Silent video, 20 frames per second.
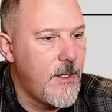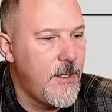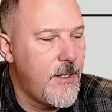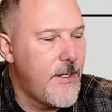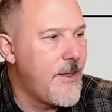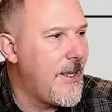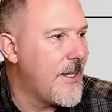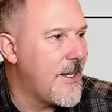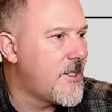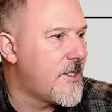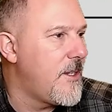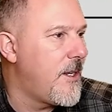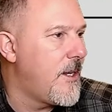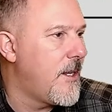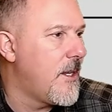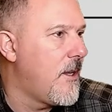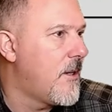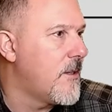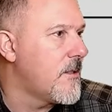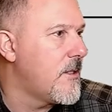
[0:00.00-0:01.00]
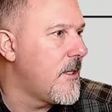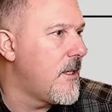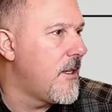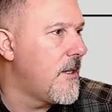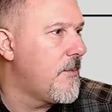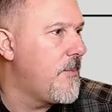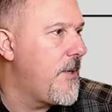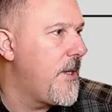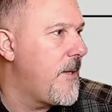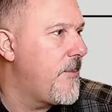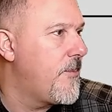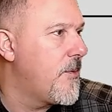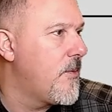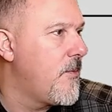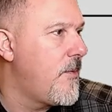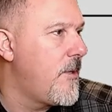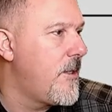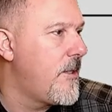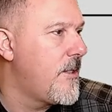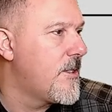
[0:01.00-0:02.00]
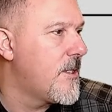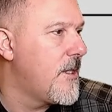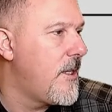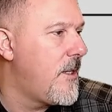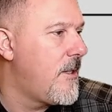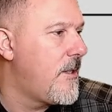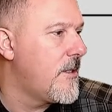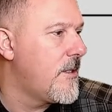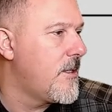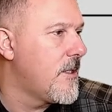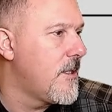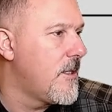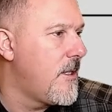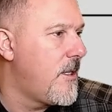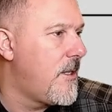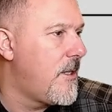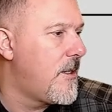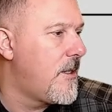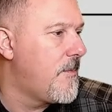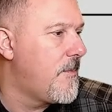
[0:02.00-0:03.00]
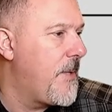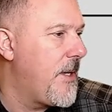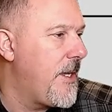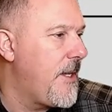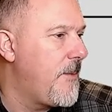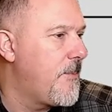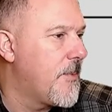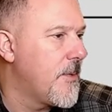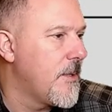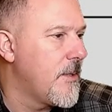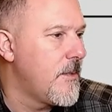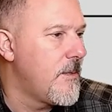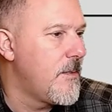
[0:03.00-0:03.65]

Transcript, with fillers: That's not log to log paper. Where is log to log paper?